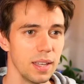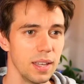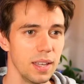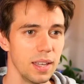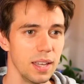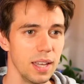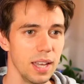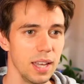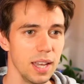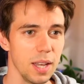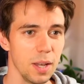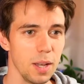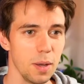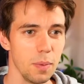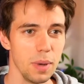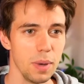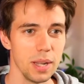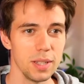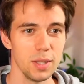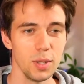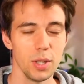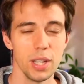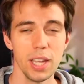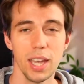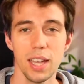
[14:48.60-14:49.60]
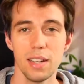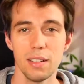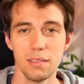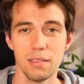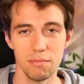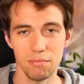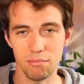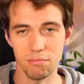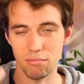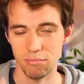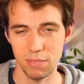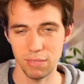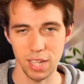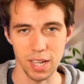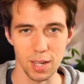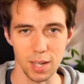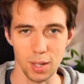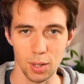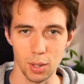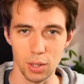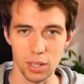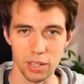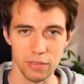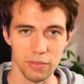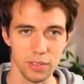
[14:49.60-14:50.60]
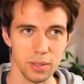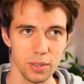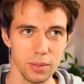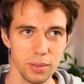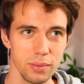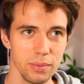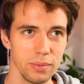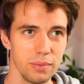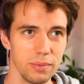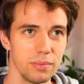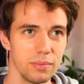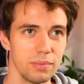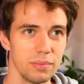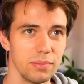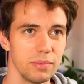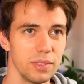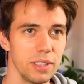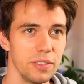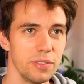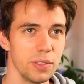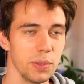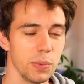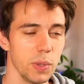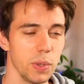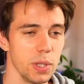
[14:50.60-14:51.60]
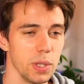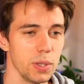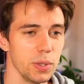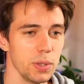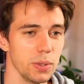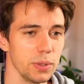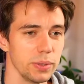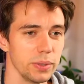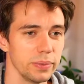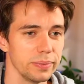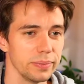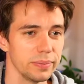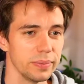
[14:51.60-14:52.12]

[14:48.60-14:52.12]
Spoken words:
But you can take a look if you want to.